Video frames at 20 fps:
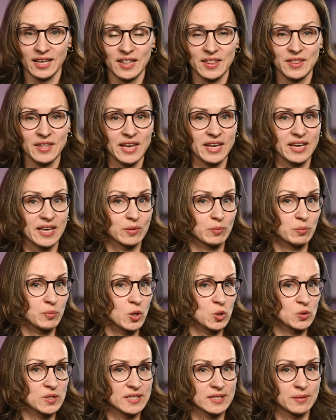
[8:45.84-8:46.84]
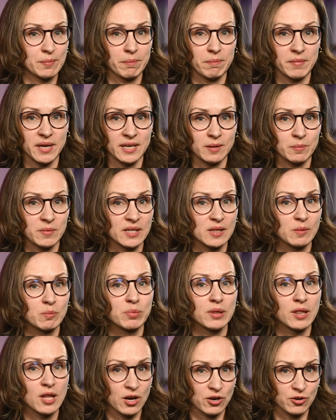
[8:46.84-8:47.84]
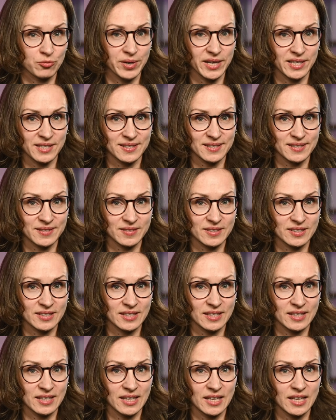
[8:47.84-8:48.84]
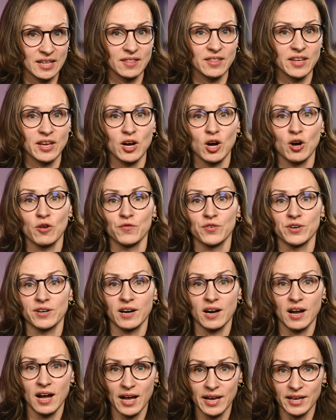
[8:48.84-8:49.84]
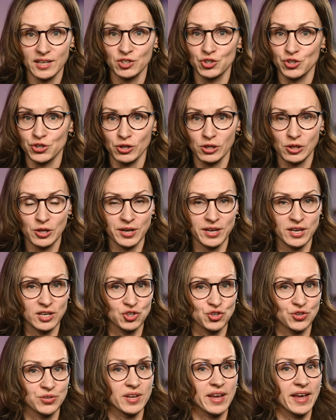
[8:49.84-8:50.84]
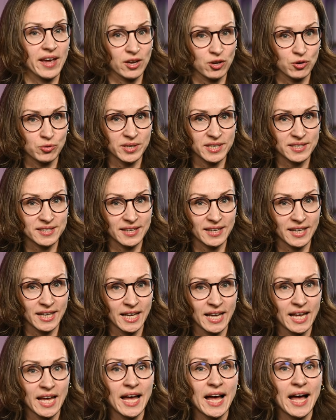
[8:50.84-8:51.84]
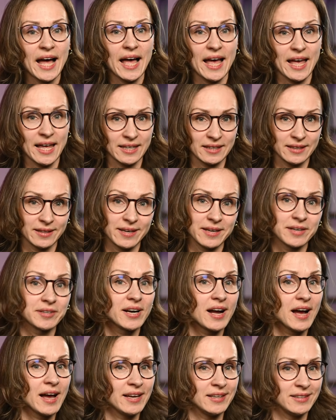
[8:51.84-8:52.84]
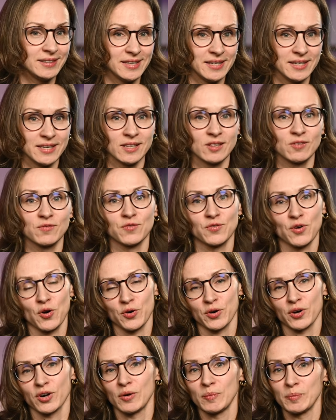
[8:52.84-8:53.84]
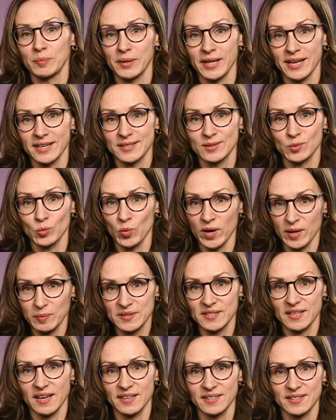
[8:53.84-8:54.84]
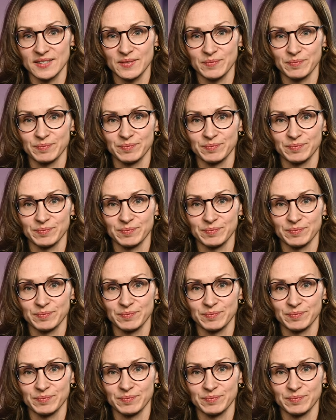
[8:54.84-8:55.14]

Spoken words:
They can boast minimal block rates. They offer high geolocation accuracy, and they are ideal for complex websites.